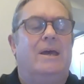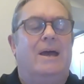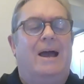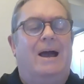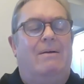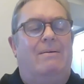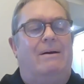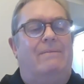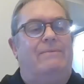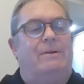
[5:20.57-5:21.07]

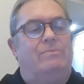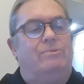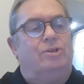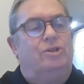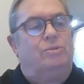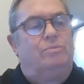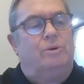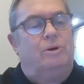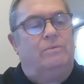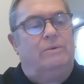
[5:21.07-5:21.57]
However, I'm
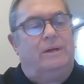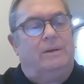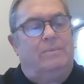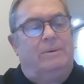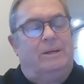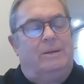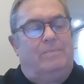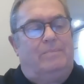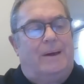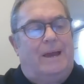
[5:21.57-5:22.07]
just moving a
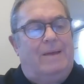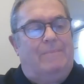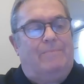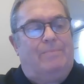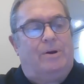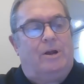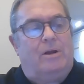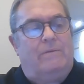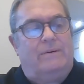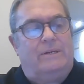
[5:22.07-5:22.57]
bit of
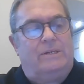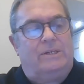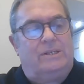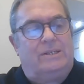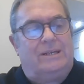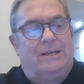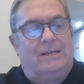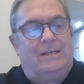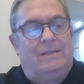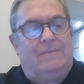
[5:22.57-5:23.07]
paper over to
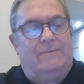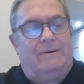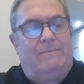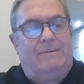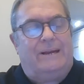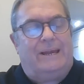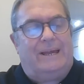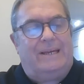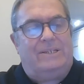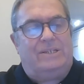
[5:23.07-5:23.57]
tell you the
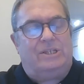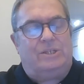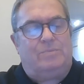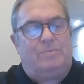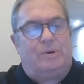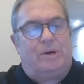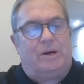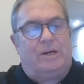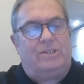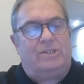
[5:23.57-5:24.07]
very latest
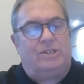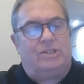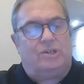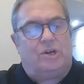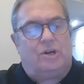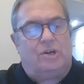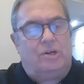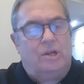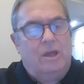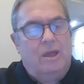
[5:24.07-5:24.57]
prices
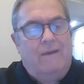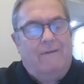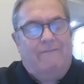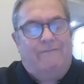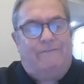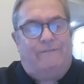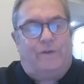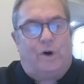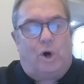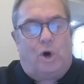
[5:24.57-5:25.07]
on
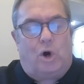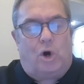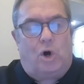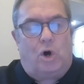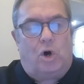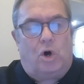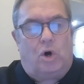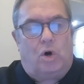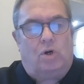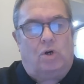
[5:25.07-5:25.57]

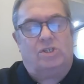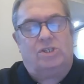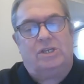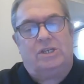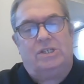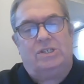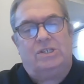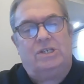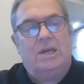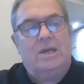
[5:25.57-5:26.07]
four
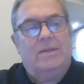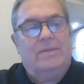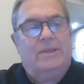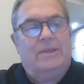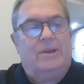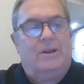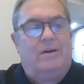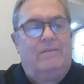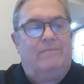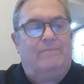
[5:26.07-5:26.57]
horses
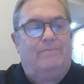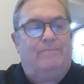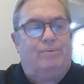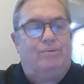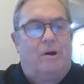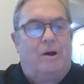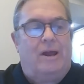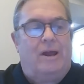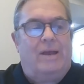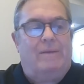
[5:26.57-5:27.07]
that I've
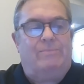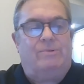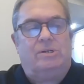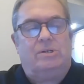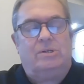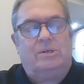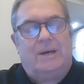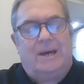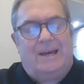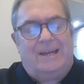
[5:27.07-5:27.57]
primed
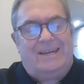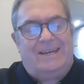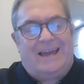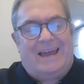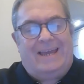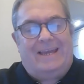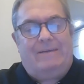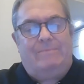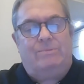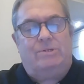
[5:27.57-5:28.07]
and
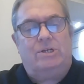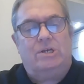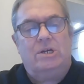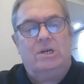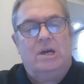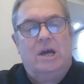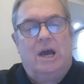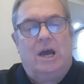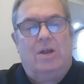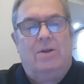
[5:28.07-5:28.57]
aimed
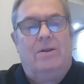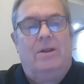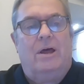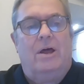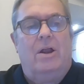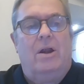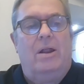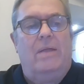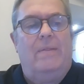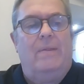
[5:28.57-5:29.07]
and
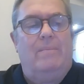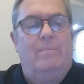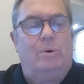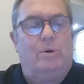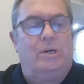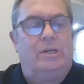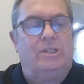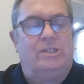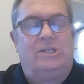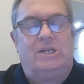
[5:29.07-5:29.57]
are at the
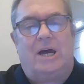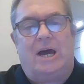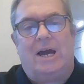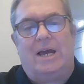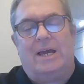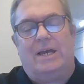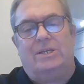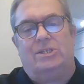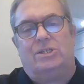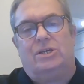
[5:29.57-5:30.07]
bookies'
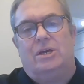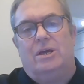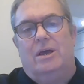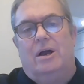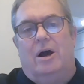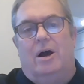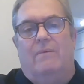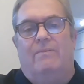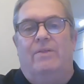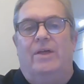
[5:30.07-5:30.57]
targets
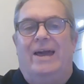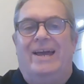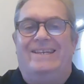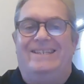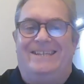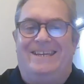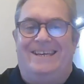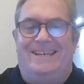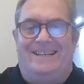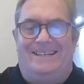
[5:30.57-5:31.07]
on their
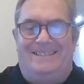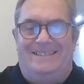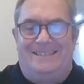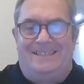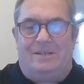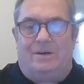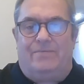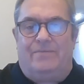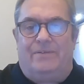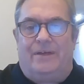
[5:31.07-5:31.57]

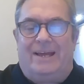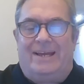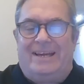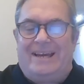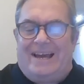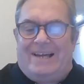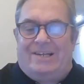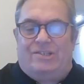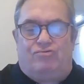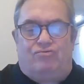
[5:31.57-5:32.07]
tills, off their
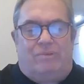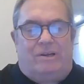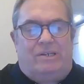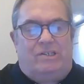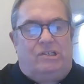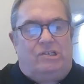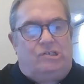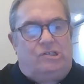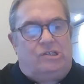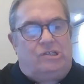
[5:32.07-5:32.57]
cash
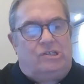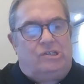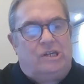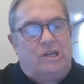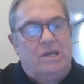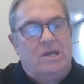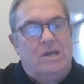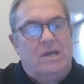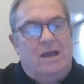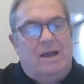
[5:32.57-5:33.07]
registers.
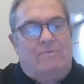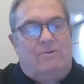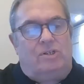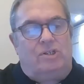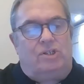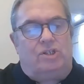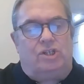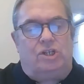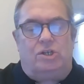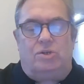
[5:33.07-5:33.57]
I've
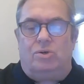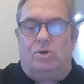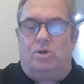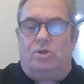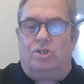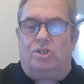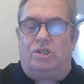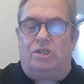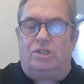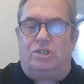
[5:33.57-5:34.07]
got two
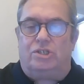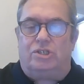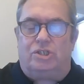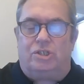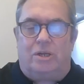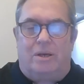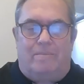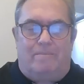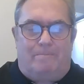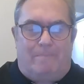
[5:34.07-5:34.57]
horses
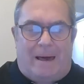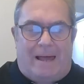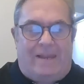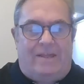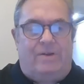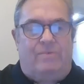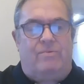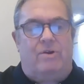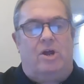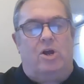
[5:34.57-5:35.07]
at
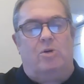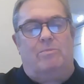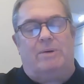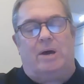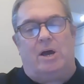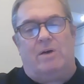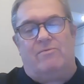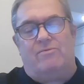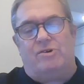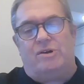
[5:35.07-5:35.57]
Ballinrobe
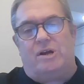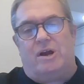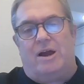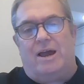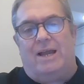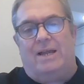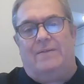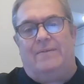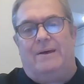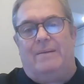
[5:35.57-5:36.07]
over in
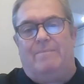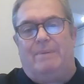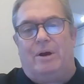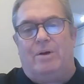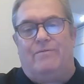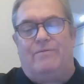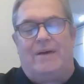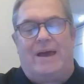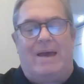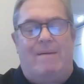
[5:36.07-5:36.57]
Ireland. They're
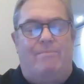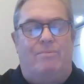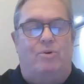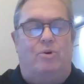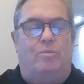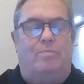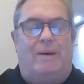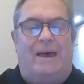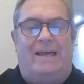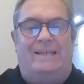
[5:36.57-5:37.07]
both
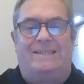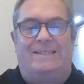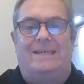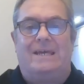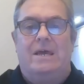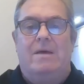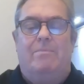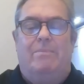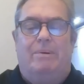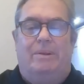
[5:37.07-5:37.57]
Emerald bets,
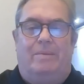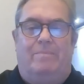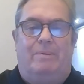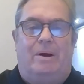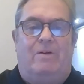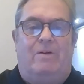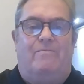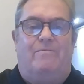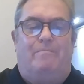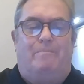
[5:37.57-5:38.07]
but they're
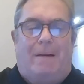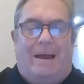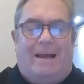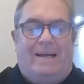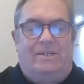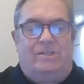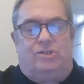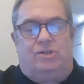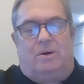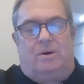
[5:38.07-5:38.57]
both
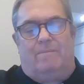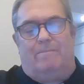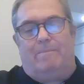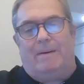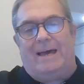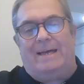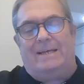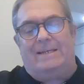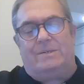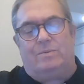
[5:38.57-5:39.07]
bank job
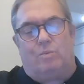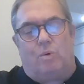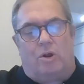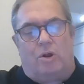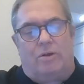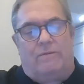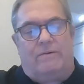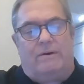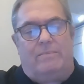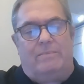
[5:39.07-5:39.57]
bets.
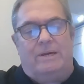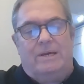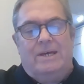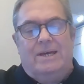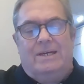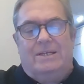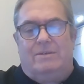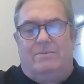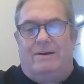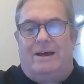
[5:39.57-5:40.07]
One of them
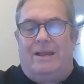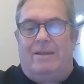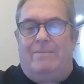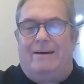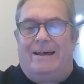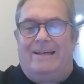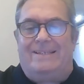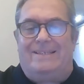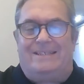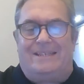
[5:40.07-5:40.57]
is around
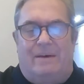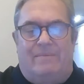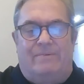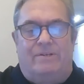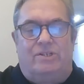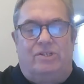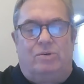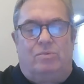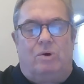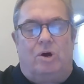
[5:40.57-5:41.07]
about
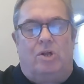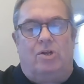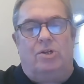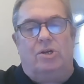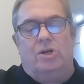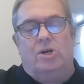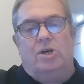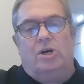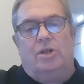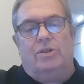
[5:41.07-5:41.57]

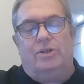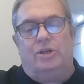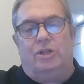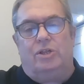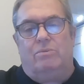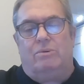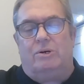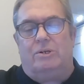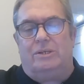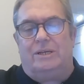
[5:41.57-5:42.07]
7-1, and the
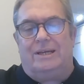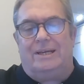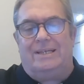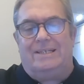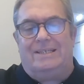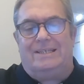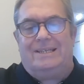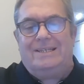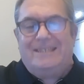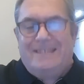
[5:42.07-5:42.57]
other one
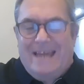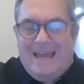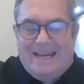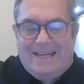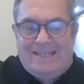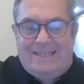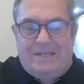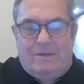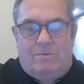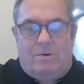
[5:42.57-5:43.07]
is
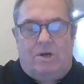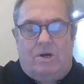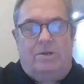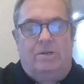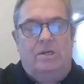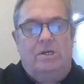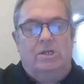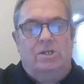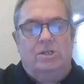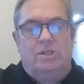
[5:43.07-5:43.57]

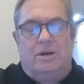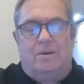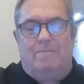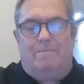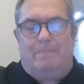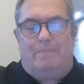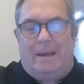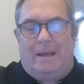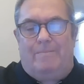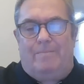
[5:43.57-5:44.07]
10-1. So
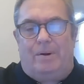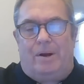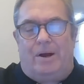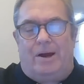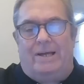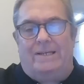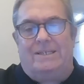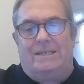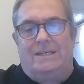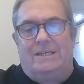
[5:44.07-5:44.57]
big
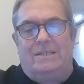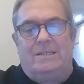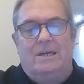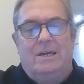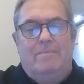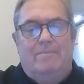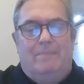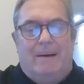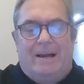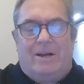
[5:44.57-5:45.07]
prices.
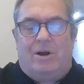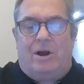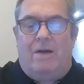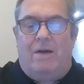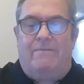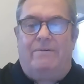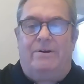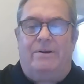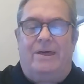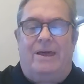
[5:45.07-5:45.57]
Back
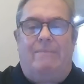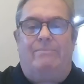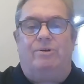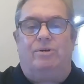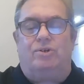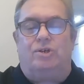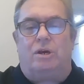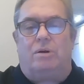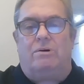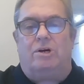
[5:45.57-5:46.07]
either of them,
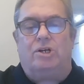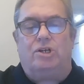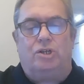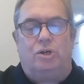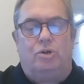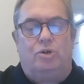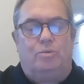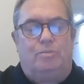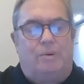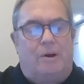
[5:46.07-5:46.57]
you'll show a
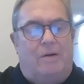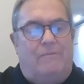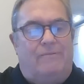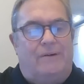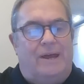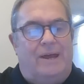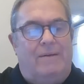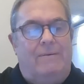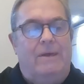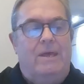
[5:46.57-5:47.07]
huge
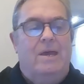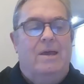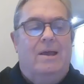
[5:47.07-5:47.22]
profit.